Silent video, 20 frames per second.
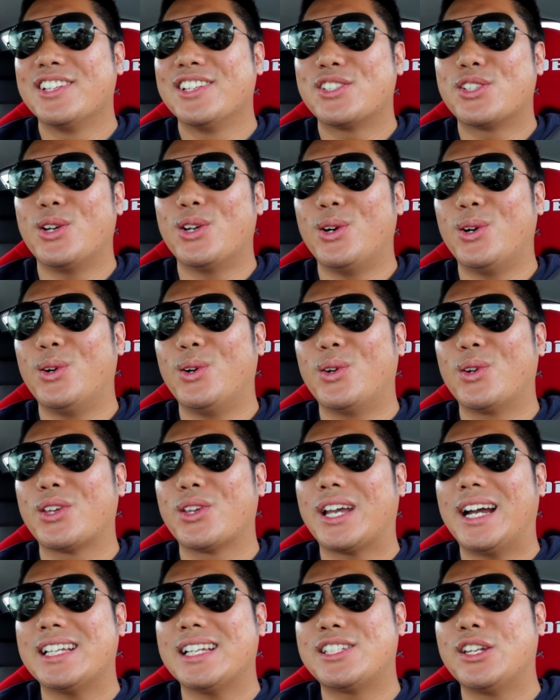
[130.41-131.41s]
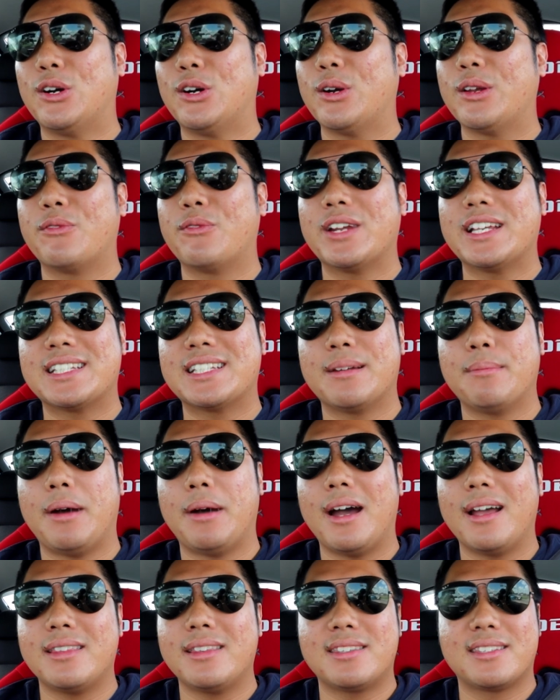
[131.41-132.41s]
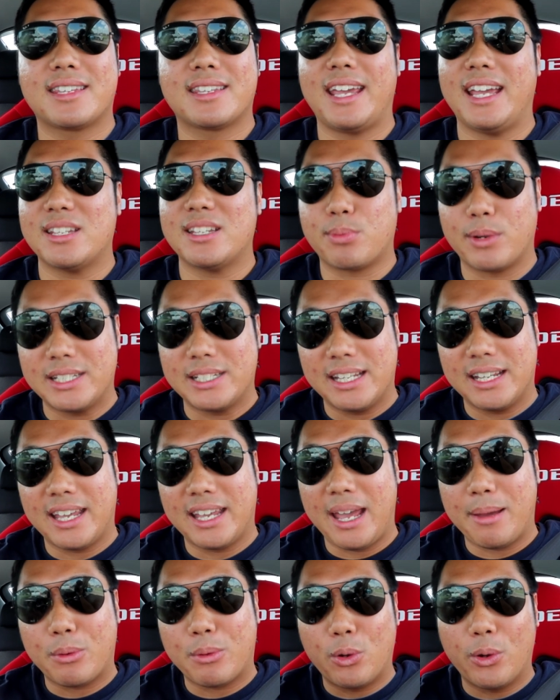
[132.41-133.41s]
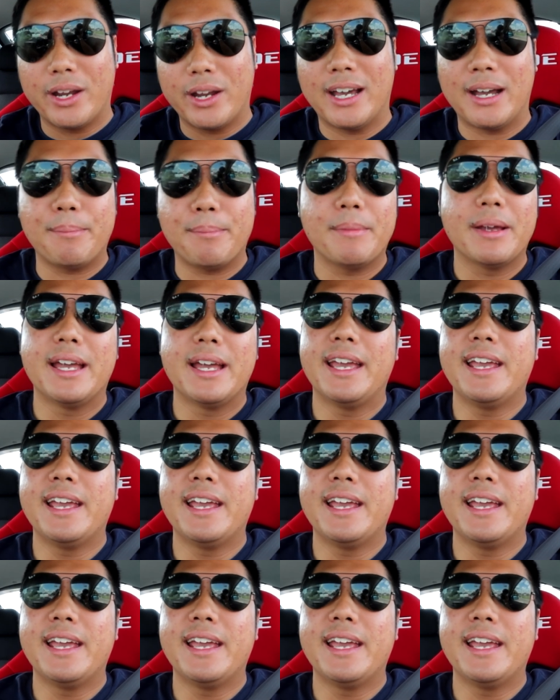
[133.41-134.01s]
So, you guys know in recent months, gas pricing kept going up.